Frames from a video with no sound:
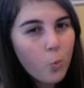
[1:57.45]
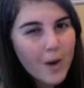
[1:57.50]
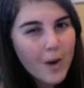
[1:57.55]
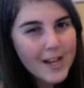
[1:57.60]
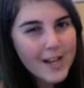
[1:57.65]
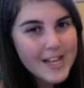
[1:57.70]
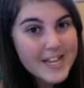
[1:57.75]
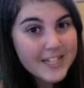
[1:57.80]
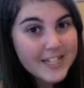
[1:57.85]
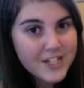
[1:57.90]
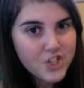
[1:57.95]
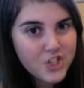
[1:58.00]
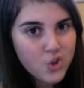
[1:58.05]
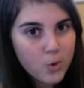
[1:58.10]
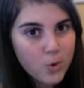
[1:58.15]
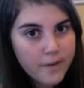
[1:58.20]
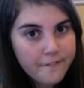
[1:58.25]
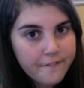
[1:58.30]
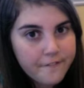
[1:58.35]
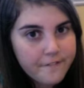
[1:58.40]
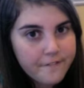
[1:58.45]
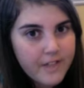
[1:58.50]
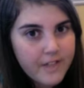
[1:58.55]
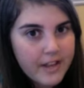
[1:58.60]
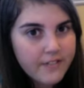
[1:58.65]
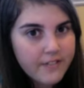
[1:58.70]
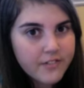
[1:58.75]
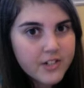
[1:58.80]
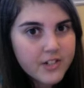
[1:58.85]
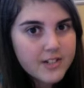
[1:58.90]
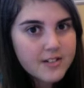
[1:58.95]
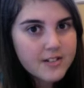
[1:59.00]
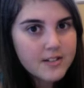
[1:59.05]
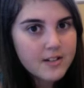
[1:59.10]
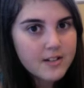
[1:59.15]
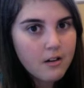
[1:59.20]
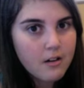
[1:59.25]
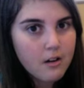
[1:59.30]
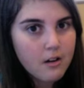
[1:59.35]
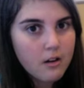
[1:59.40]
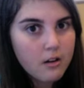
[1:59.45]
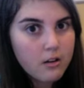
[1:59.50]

what is your favorite song?